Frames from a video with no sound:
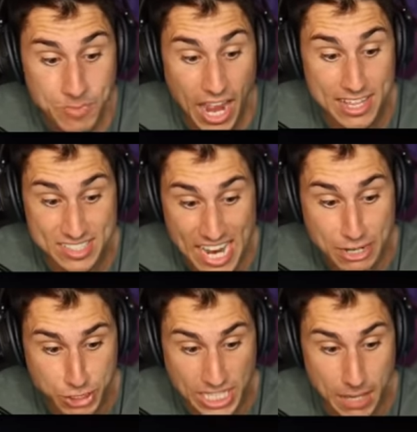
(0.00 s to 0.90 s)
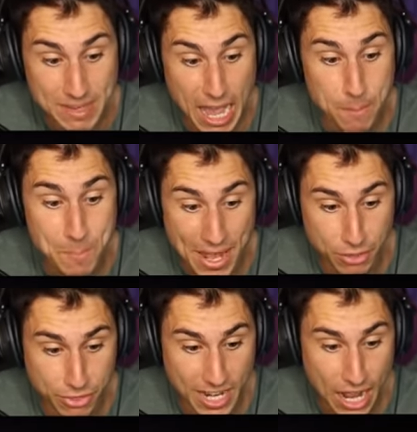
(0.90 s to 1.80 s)
I, it's actually coming out
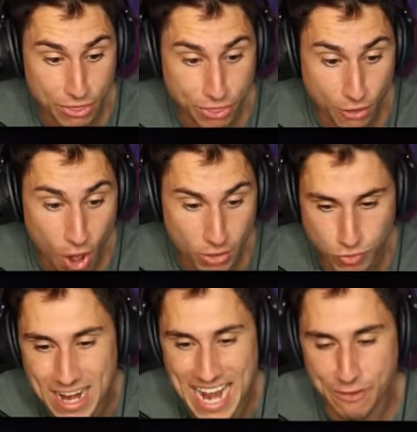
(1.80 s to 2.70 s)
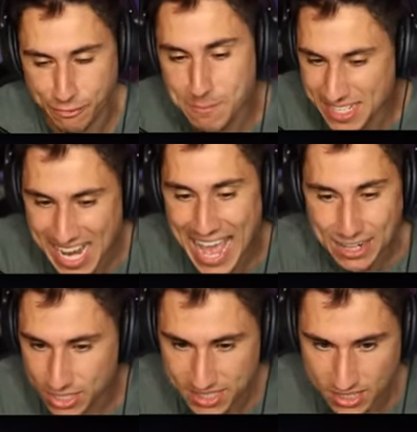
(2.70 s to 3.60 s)
better than I thought. Right now, from this
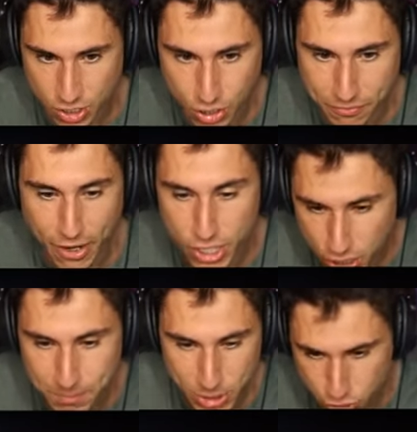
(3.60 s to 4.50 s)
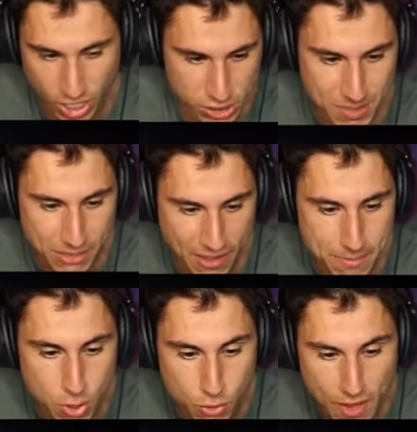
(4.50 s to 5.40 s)
angle, it doesn't look very good. But trust me, if I
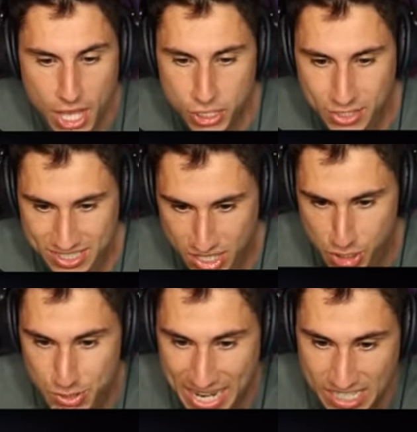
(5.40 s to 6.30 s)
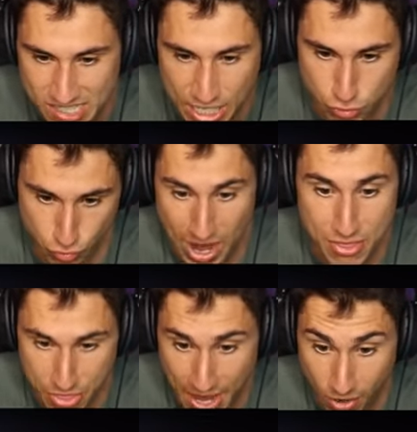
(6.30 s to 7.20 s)
move, you can see the United States right
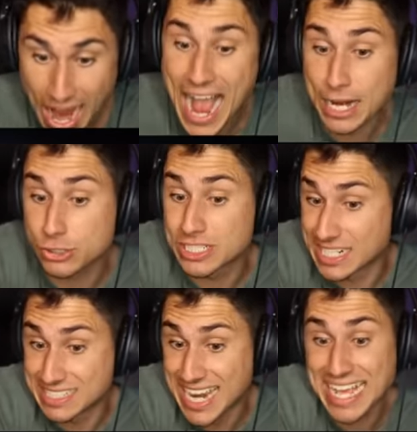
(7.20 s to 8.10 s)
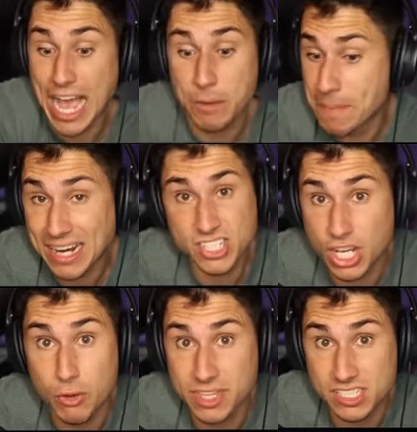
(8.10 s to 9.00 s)
there. I actually didn't take out
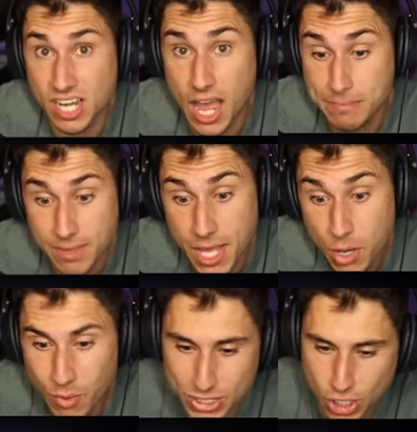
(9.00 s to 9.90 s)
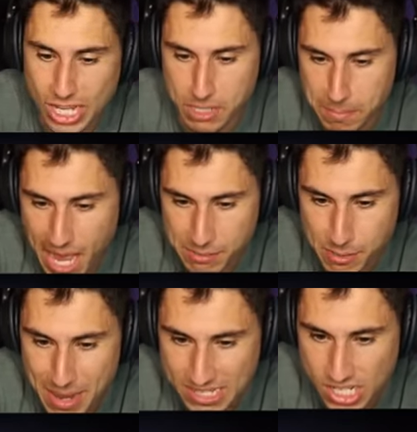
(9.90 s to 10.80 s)
Mexico this time. Well, I took out the bottom
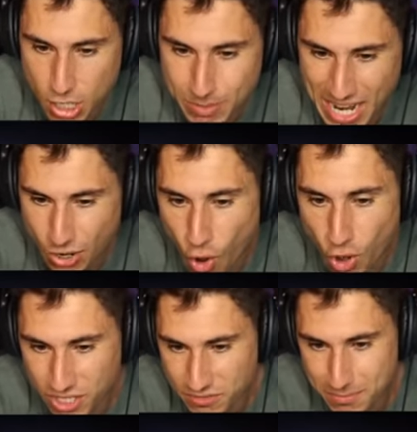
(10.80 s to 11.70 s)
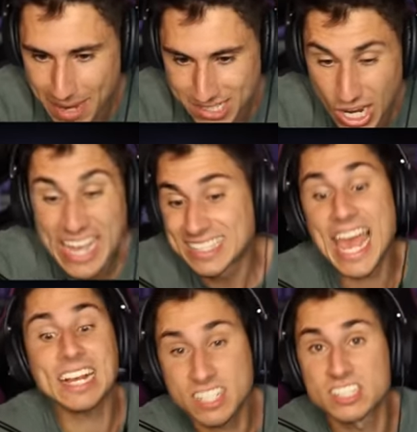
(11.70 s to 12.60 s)
of Mexico, but not all of Mexico.
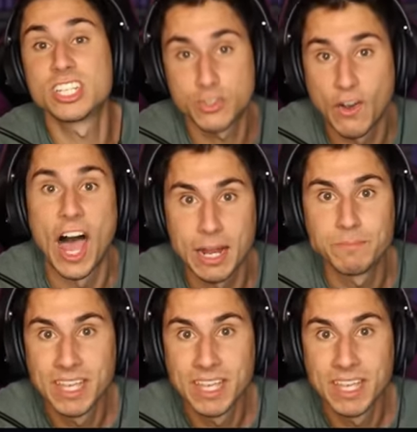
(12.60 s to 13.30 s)
Texas is fine.